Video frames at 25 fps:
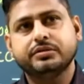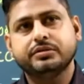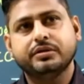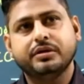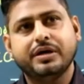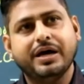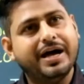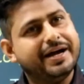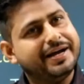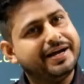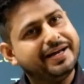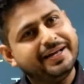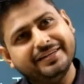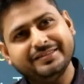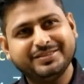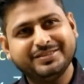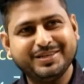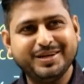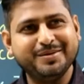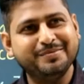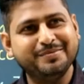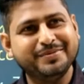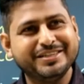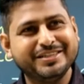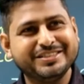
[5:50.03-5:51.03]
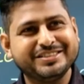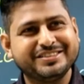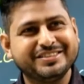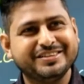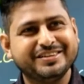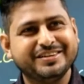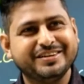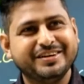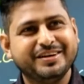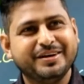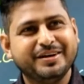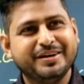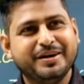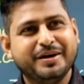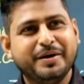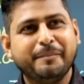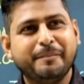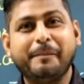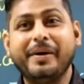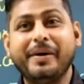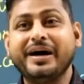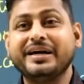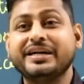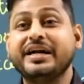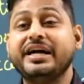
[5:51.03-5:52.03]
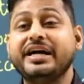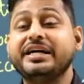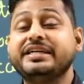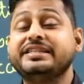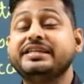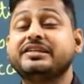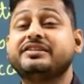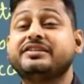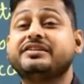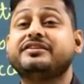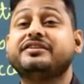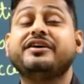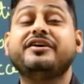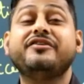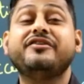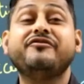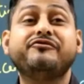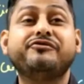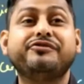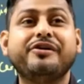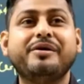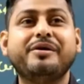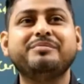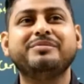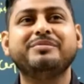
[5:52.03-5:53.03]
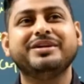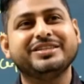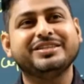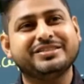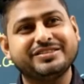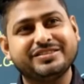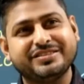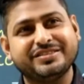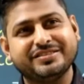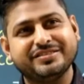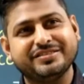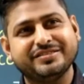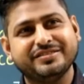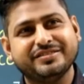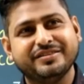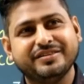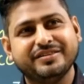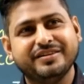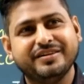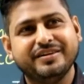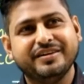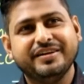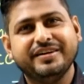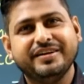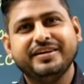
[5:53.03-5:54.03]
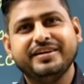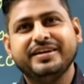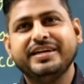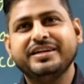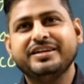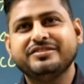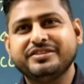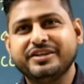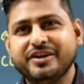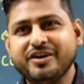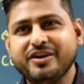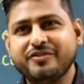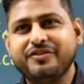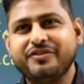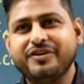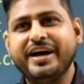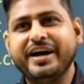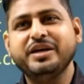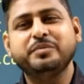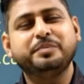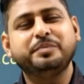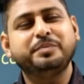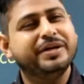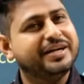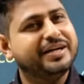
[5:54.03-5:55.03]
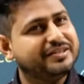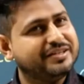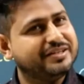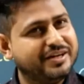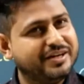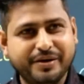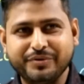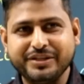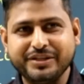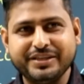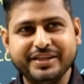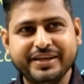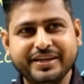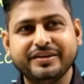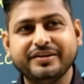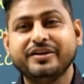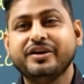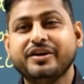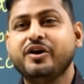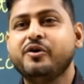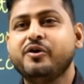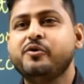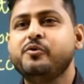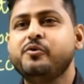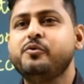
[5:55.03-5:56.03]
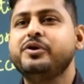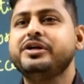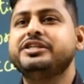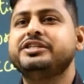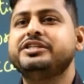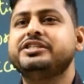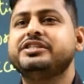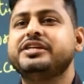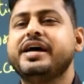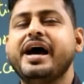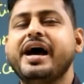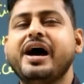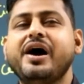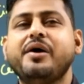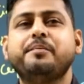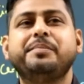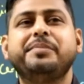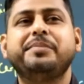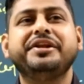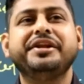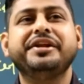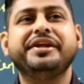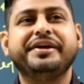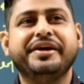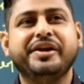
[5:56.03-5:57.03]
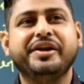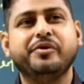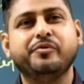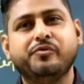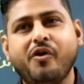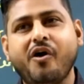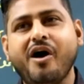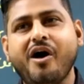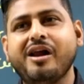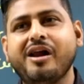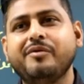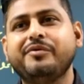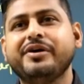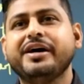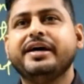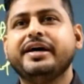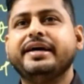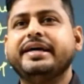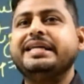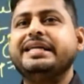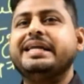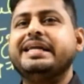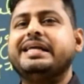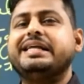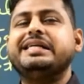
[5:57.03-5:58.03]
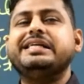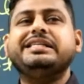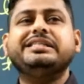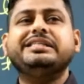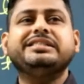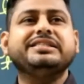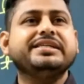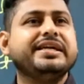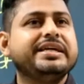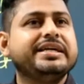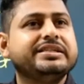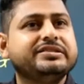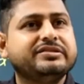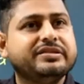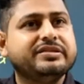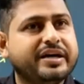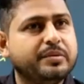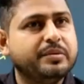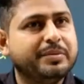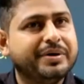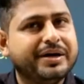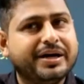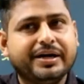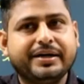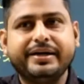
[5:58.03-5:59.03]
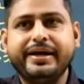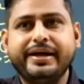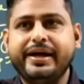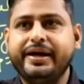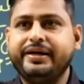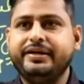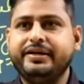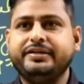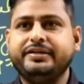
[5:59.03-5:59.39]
Again, the same list, but it's a confirmed list. It's a set of IP address and everything which have been involved in recent cyber attack.